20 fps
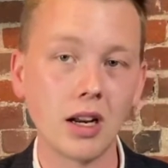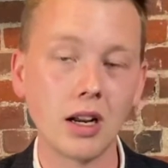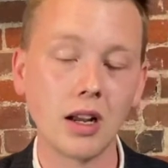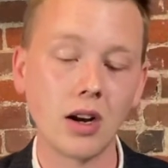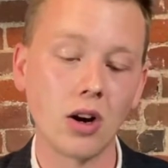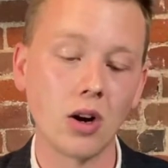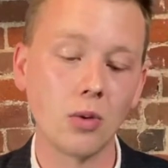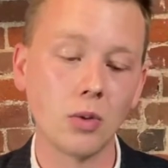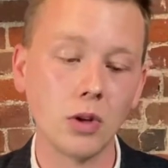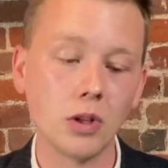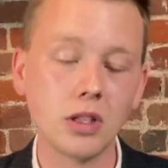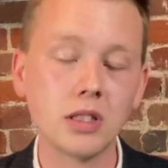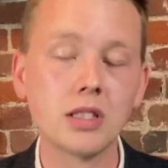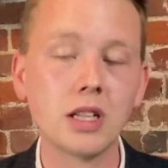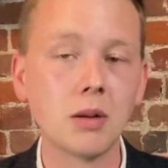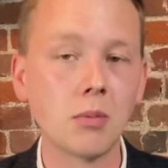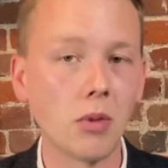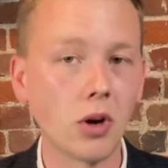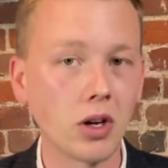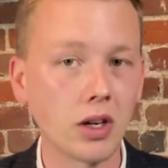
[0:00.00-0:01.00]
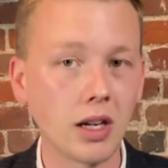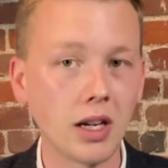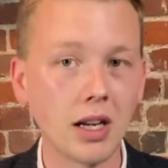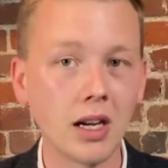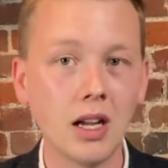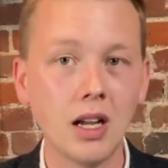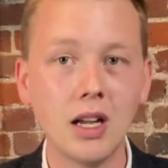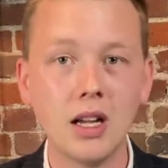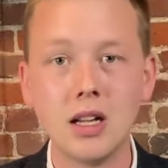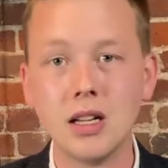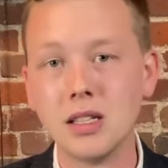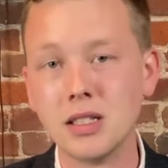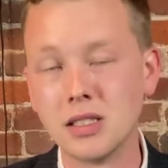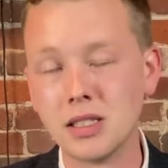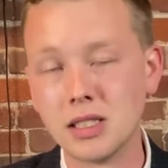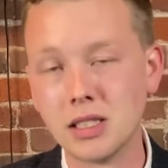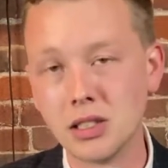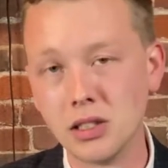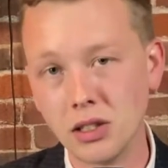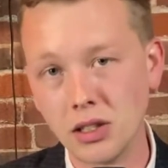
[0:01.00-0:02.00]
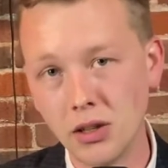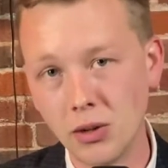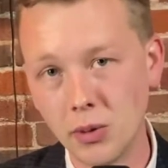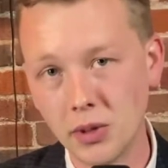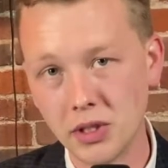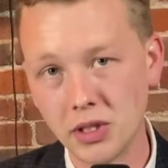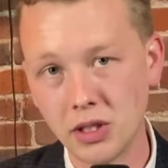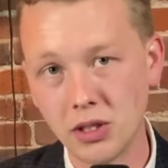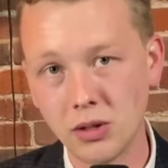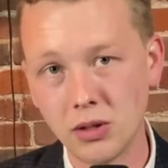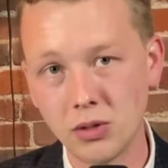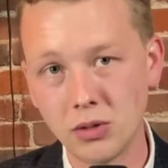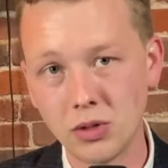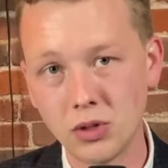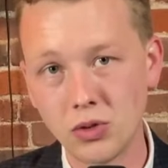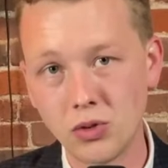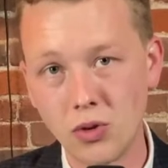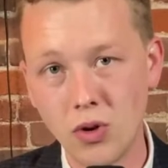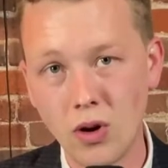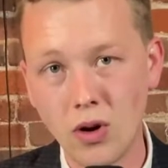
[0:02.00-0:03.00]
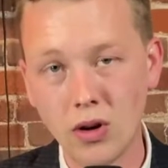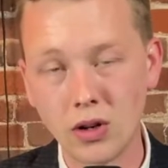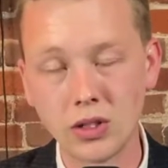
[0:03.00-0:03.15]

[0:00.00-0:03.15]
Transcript: and our real estate market is still going to go strong,